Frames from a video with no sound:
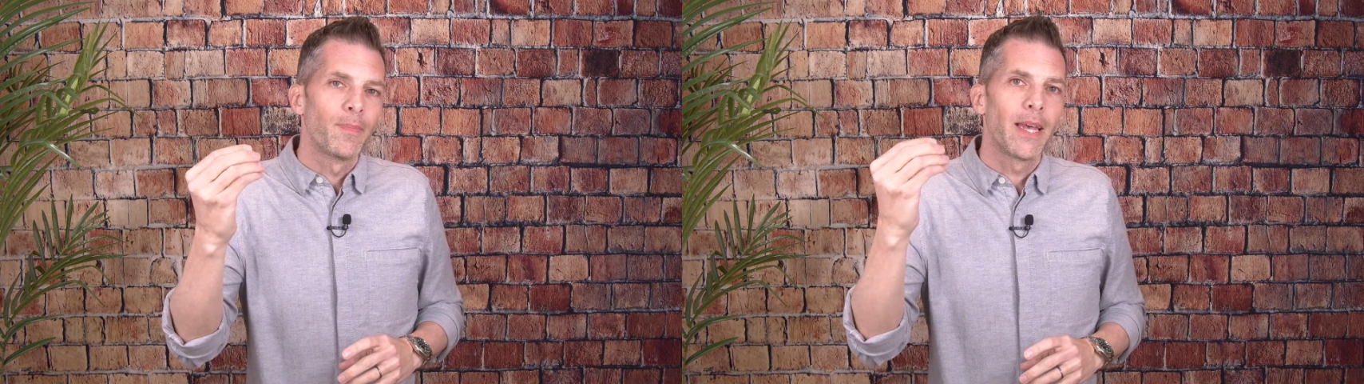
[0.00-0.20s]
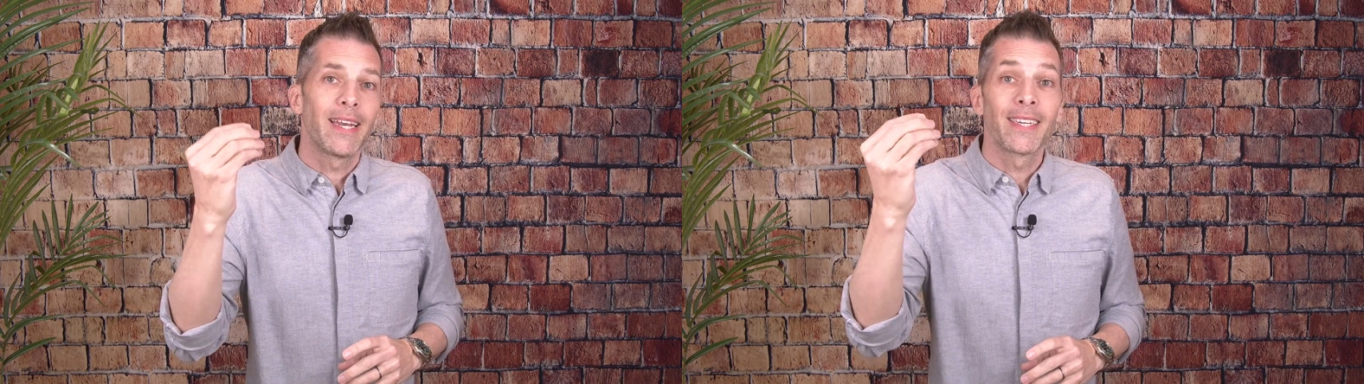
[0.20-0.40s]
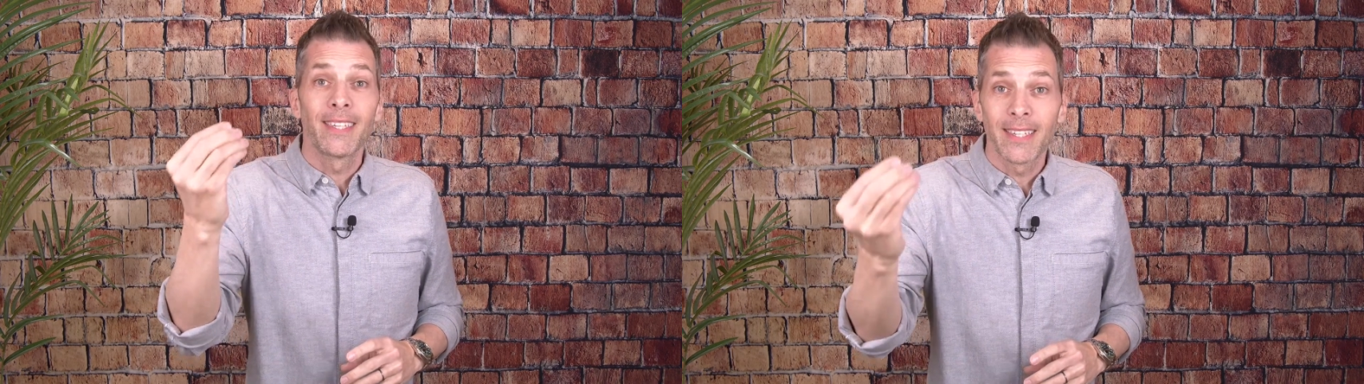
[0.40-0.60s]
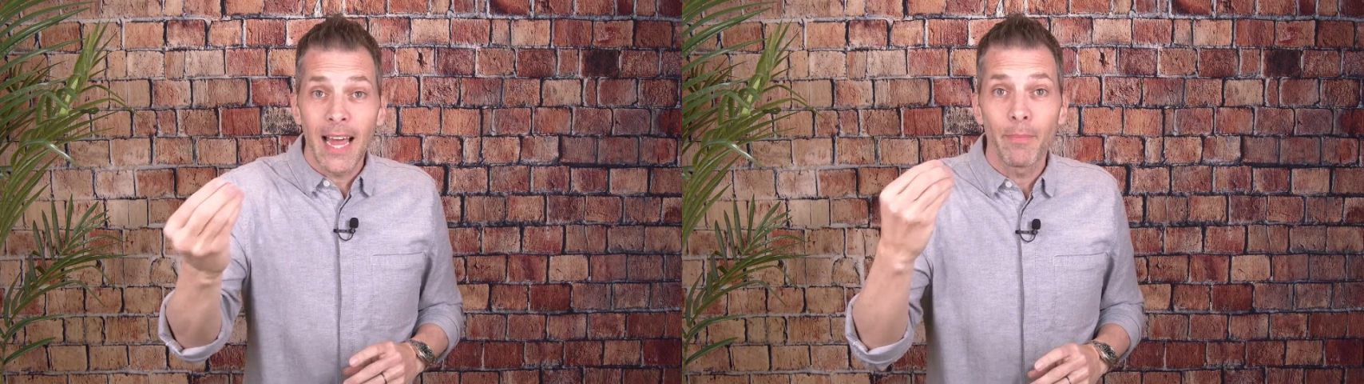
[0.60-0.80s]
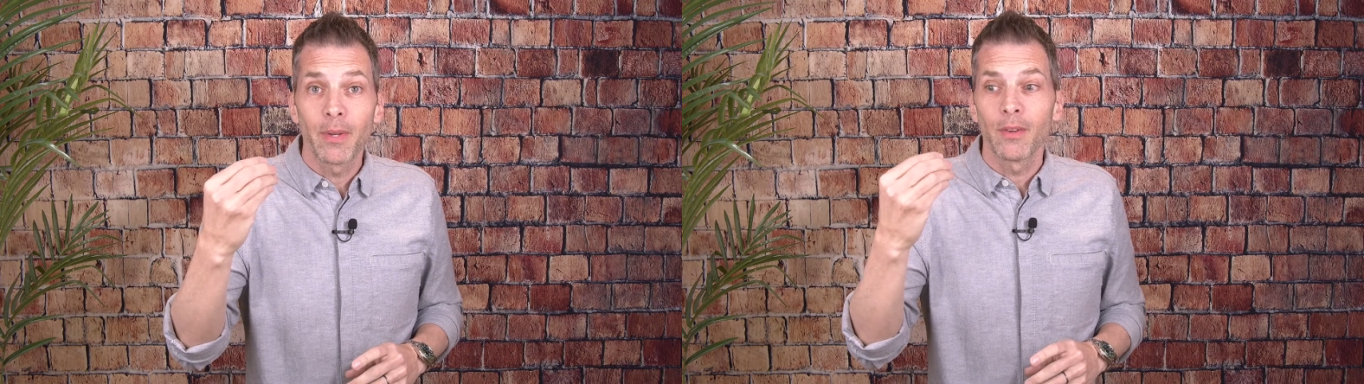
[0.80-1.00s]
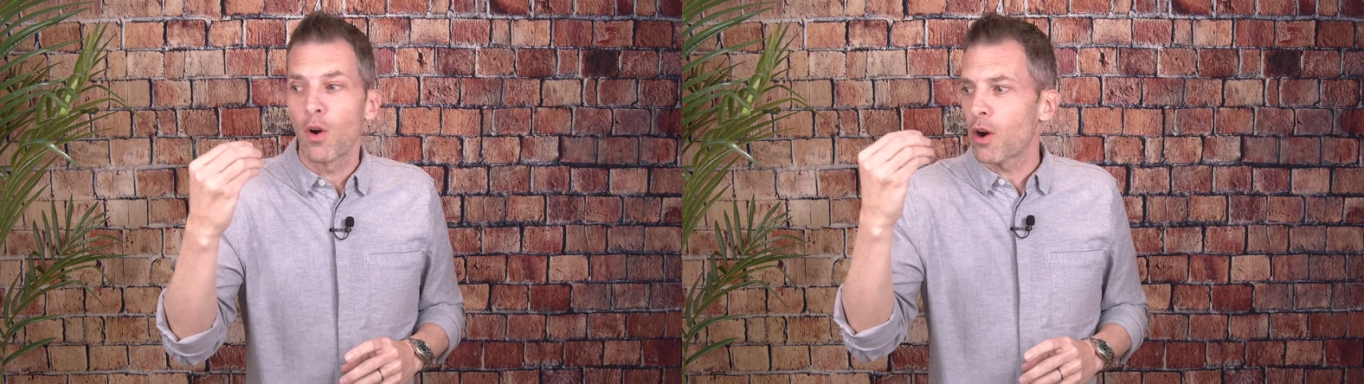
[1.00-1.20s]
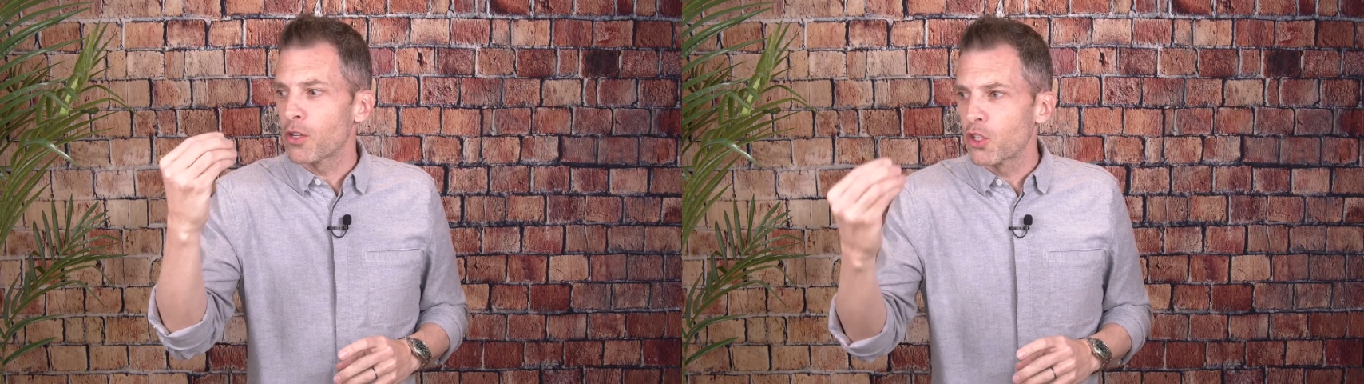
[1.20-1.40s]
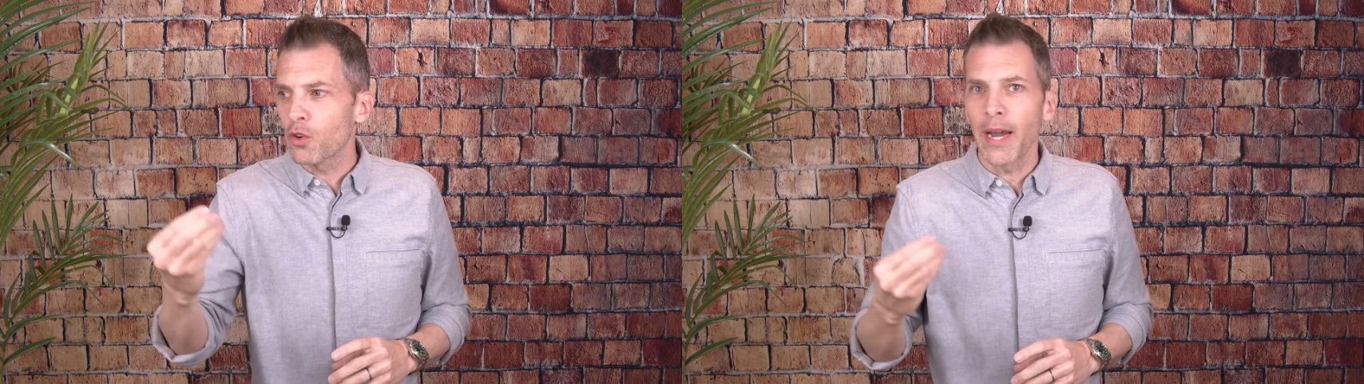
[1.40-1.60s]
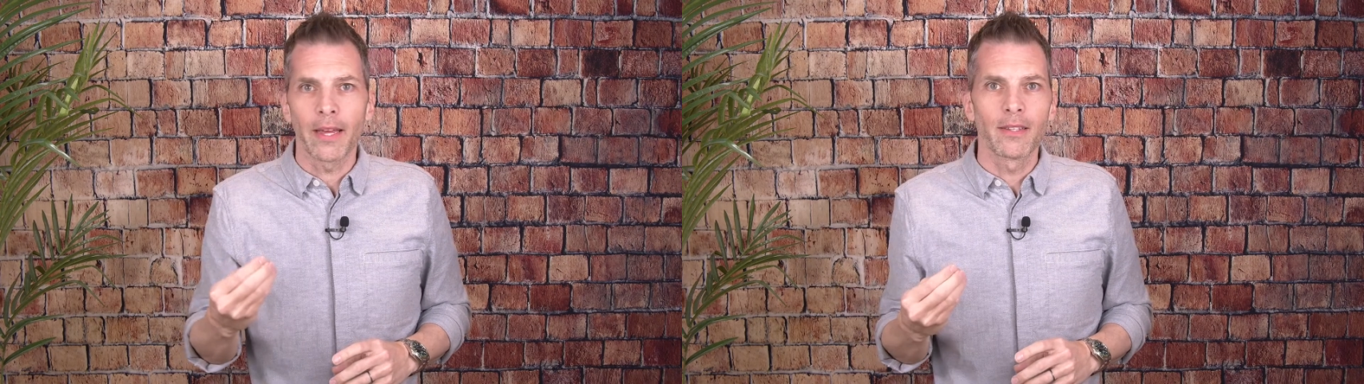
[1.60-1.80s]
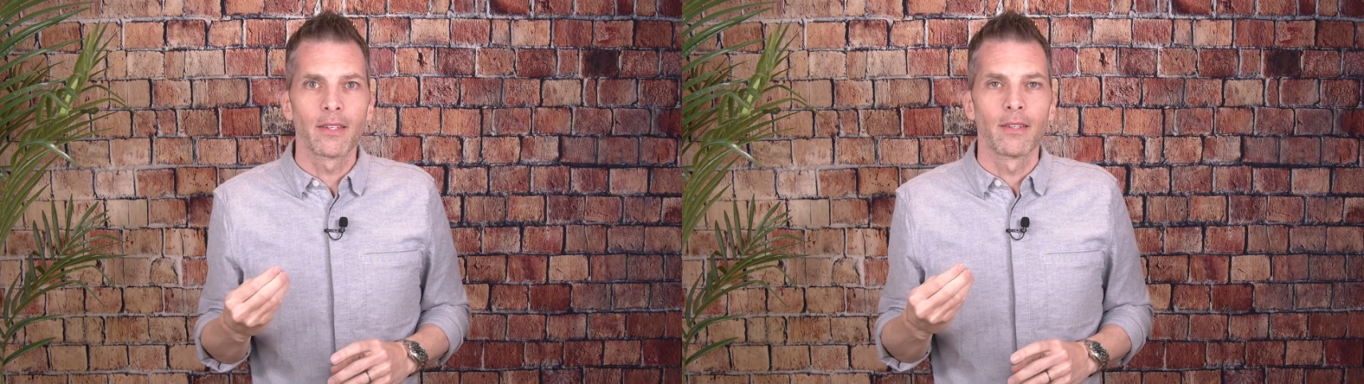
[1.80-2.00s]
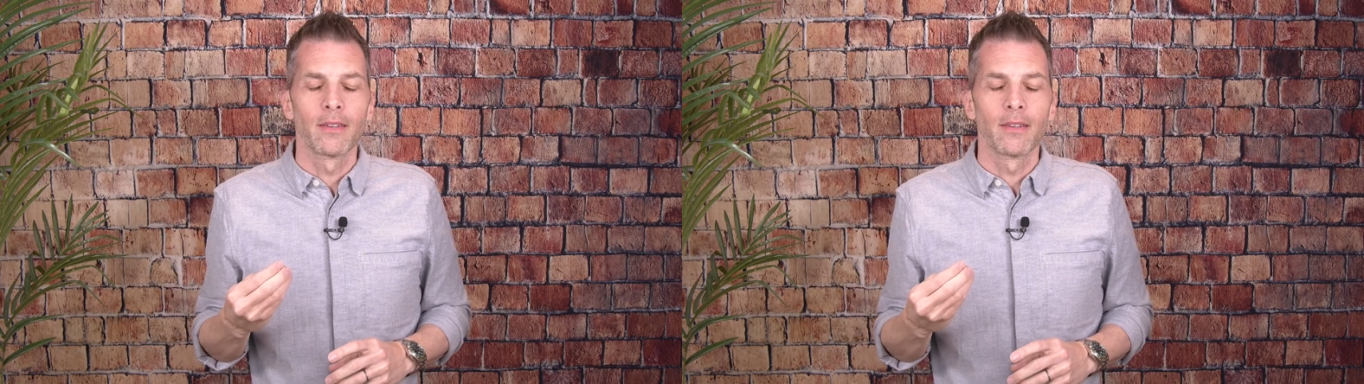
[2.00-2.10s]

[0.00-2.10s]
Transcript: and accept our strengths,